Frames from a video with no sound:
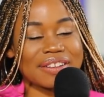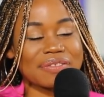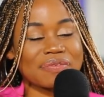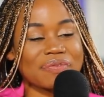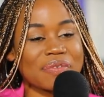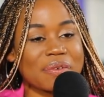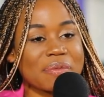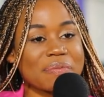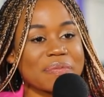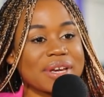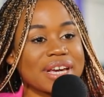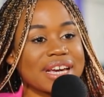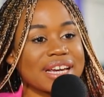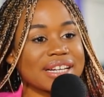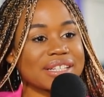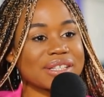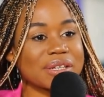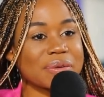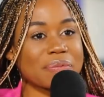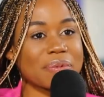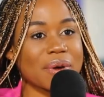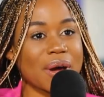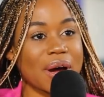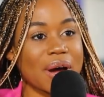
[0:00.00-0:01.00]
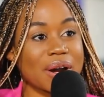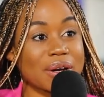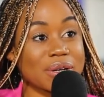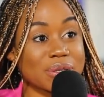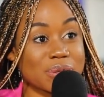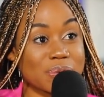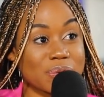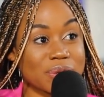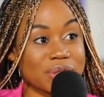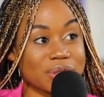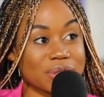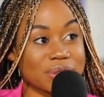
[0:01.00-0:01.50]
For me, to be
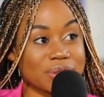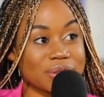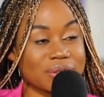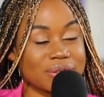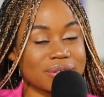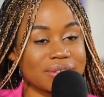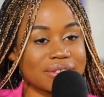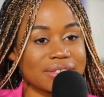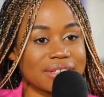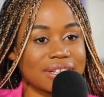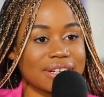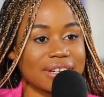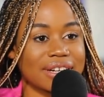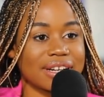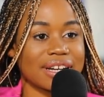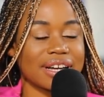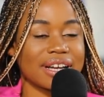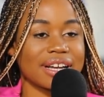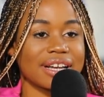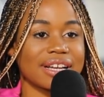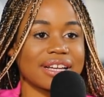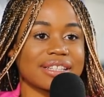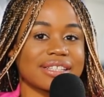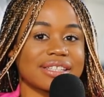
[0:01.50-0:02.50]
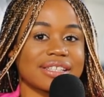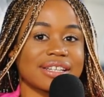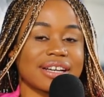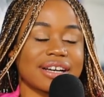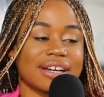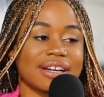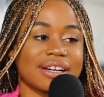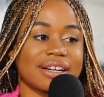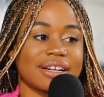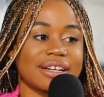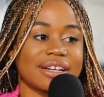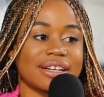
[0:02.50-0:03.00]
honest with you, it's
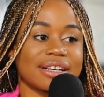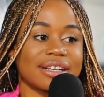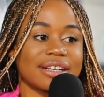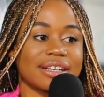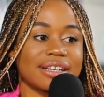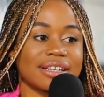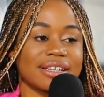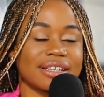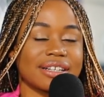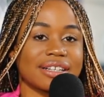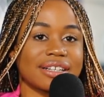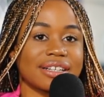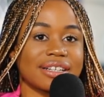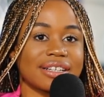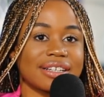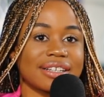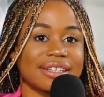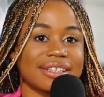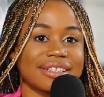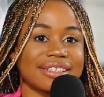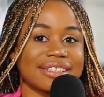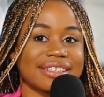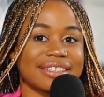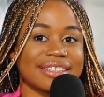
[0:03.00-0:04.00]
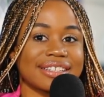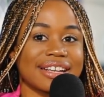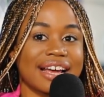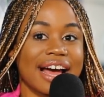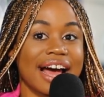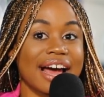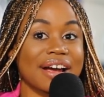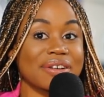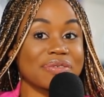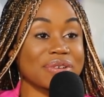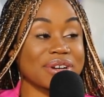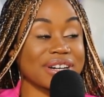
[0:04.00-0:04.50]
I
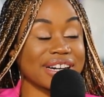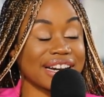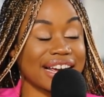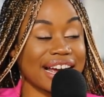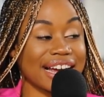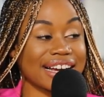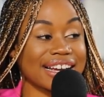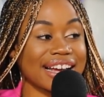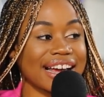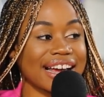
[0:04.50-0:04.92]
relate